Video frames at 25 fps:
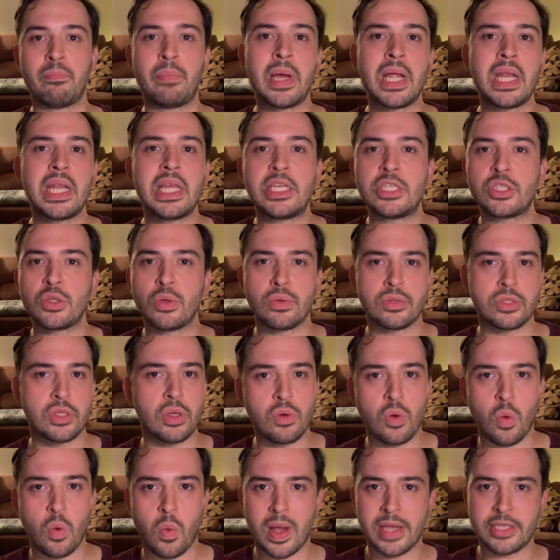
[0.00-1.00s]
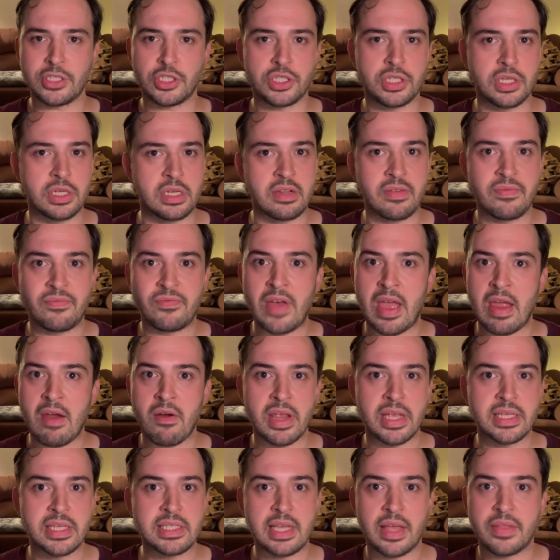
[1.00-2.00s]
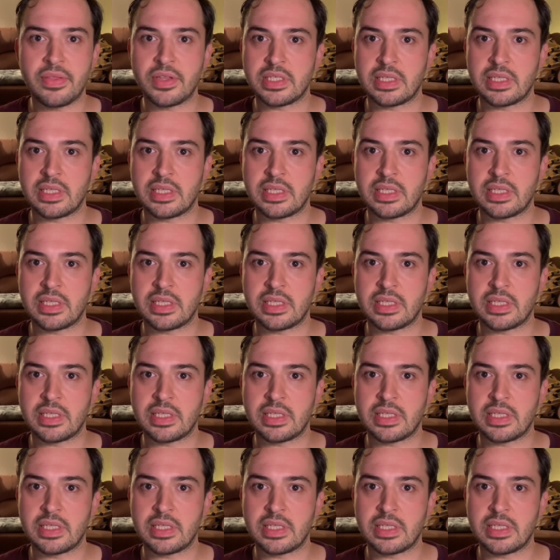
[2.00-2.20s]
But he's also questioned at various other